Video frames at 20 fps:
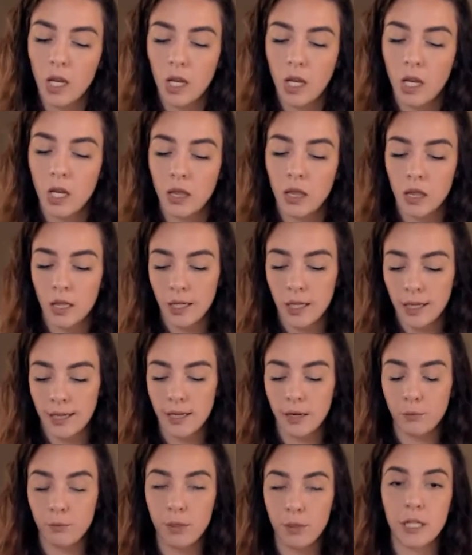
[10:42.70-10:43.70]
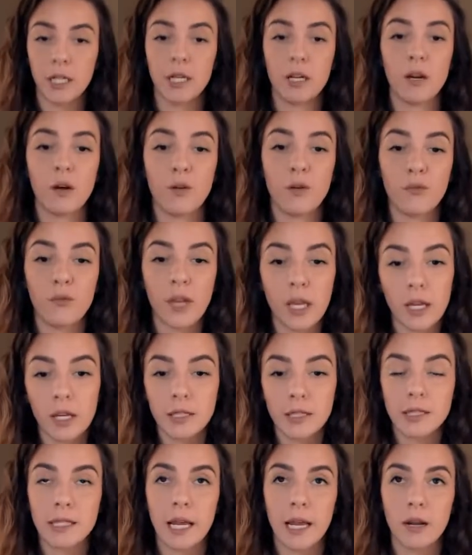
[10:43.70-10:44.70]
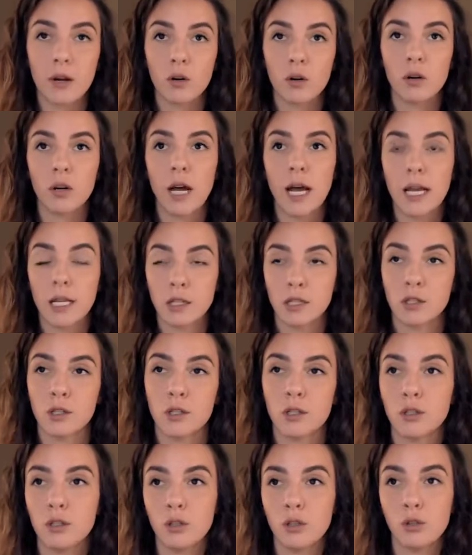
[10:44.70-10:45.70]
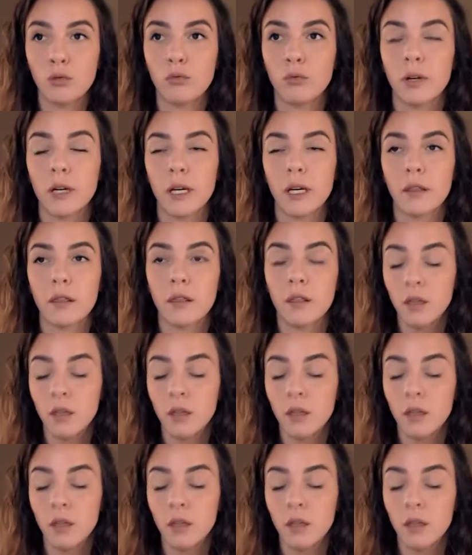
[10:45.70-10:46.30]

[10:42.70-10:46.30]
the completing of a cycle has to do with